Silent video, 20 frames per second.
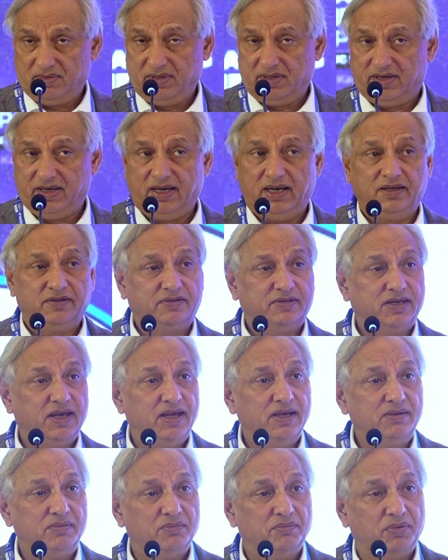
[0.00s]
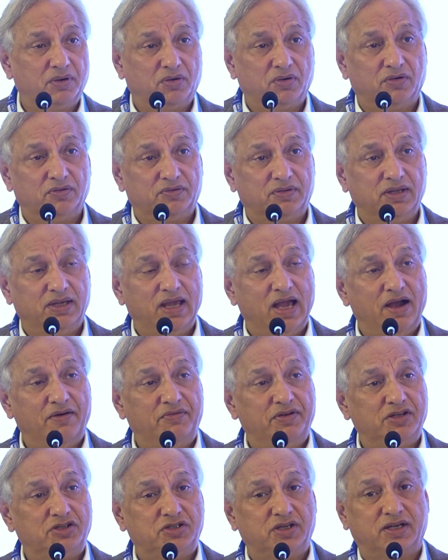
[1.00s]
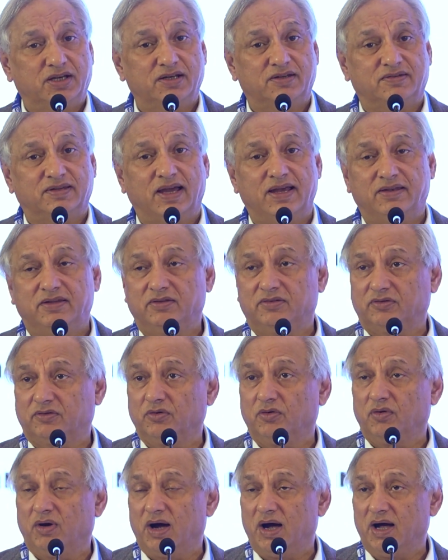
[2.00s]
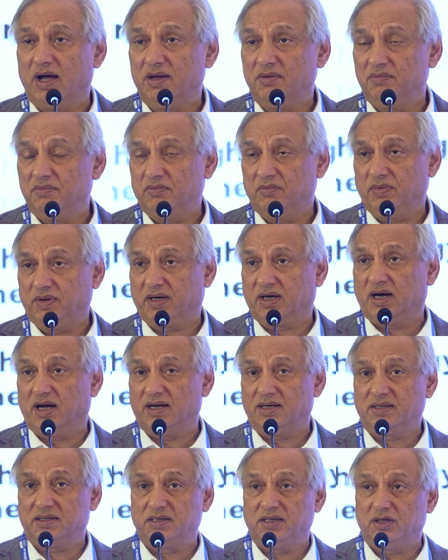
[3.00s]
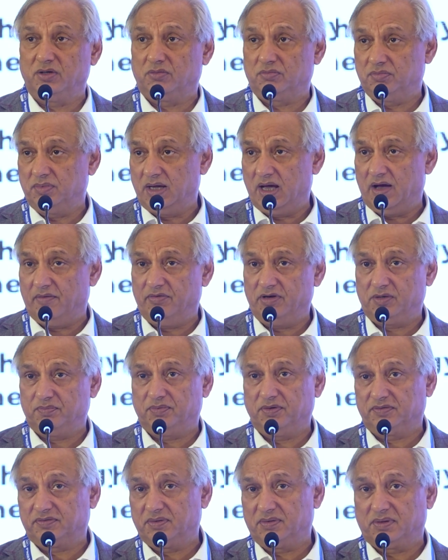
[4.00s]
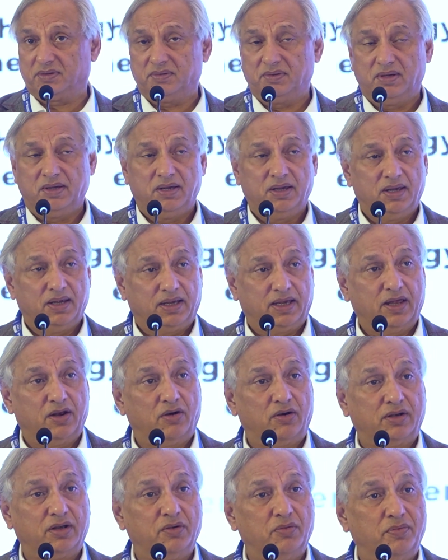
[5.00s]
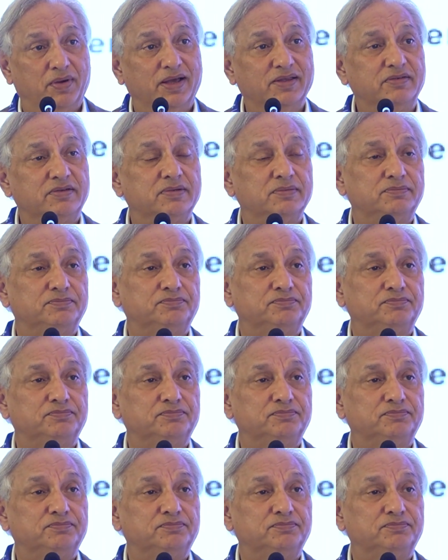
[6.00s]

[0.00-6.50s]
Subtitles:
Real estate, because the average ticket size is so high, we can't, average person cannot invest.